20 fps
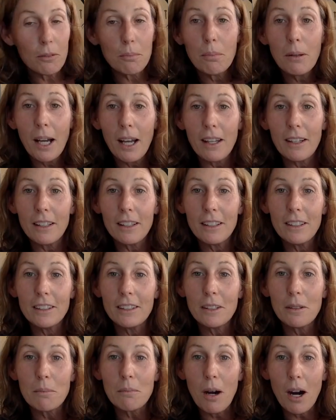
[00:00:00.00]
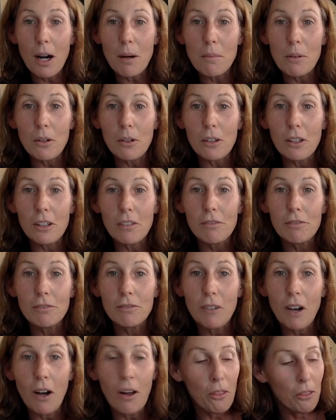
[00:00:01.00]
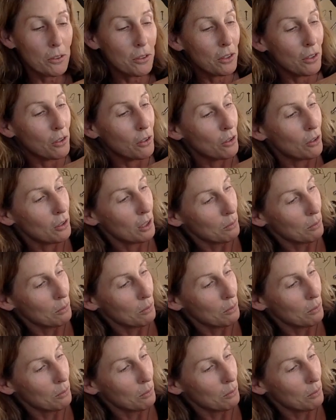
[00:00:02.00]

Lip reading: but your marble could fall through the hole.